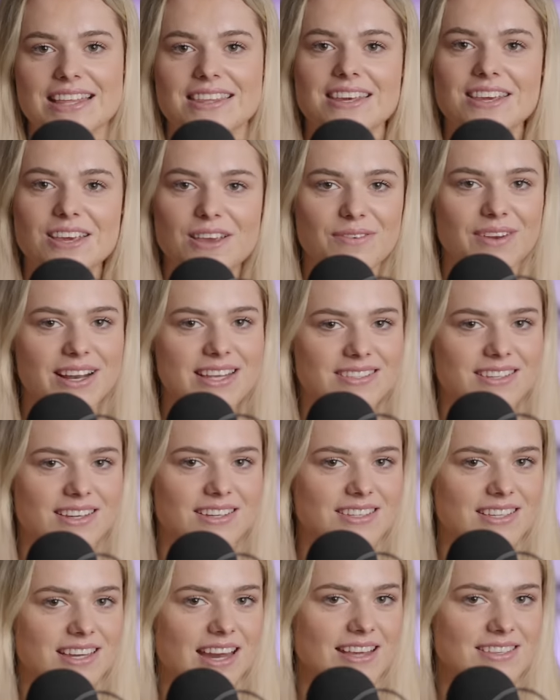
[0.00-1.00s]
And thank you for
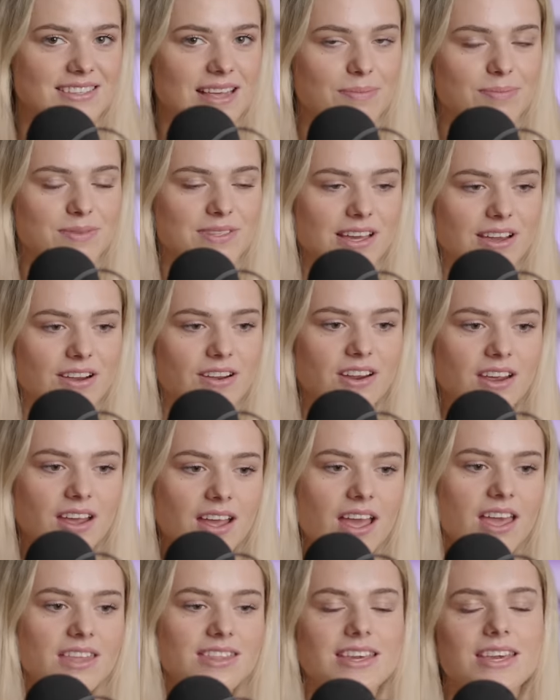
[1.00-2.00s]
listening to today's episode.
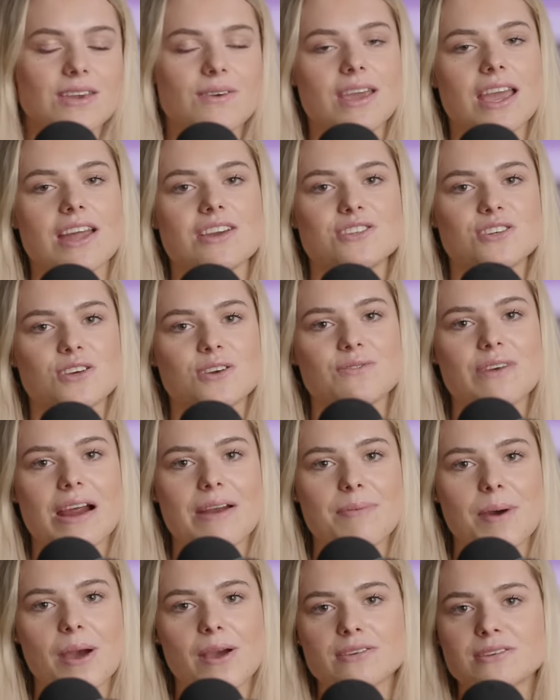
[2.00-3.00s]
Thank you again to
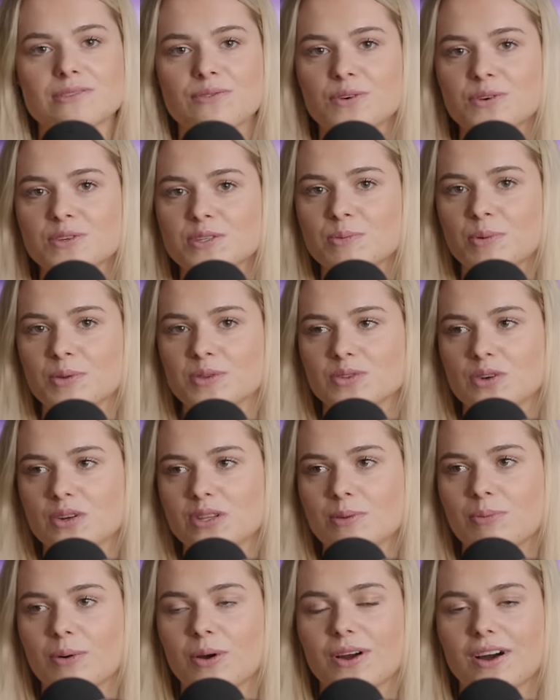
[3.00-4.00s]
Red Post for
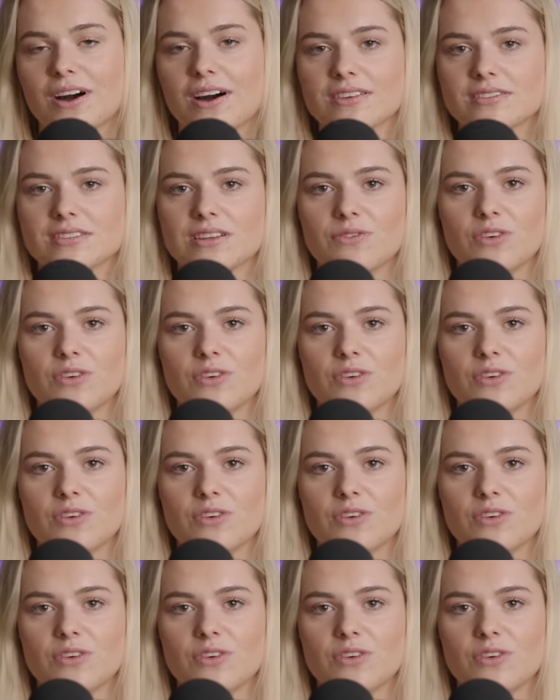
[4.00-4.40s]
sponsoring the podcast.